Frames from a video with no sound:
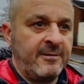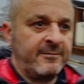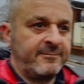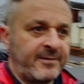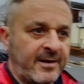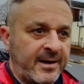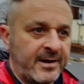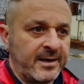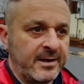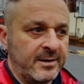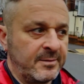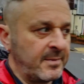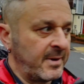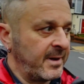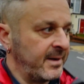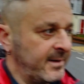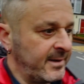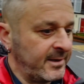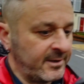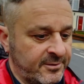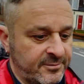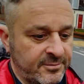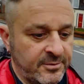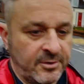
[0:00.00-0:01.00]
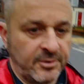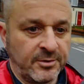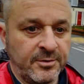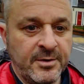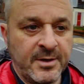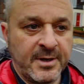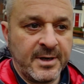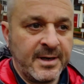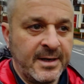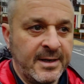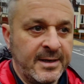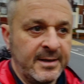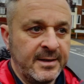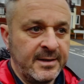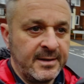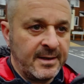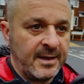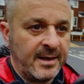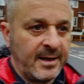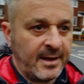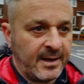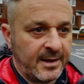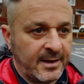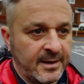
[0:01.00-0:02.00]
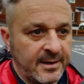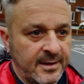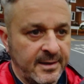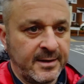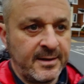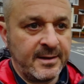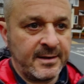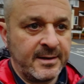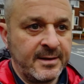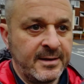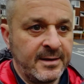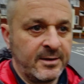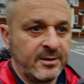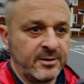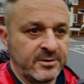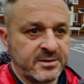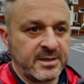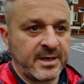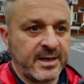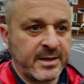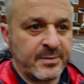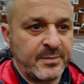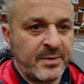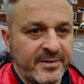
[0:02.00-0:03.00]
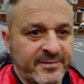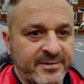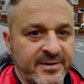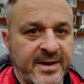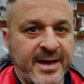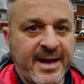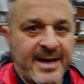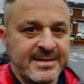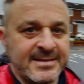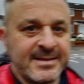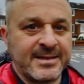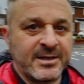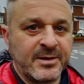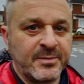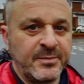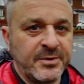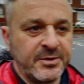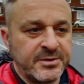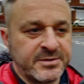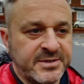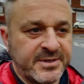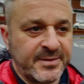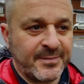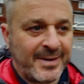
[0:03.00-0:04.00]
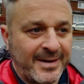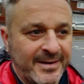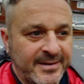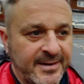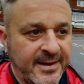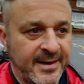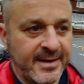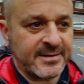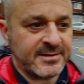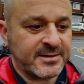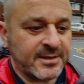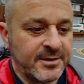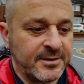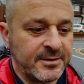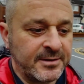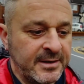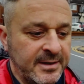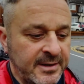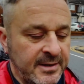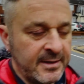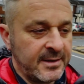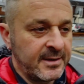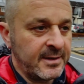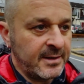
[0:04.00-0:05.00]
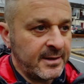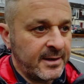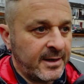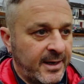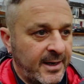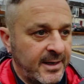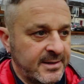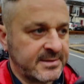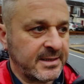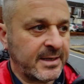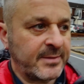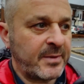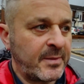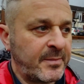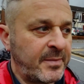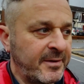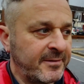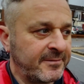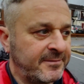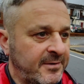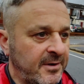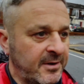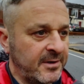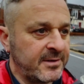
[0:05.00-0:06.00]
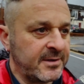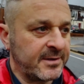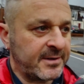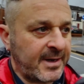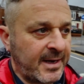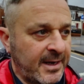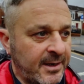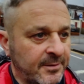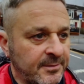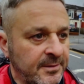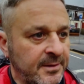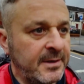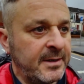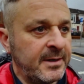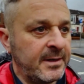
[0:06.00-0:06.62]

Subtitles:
Finally made it through. Looks like a bit of a gated community back there, so I had to come a bit further down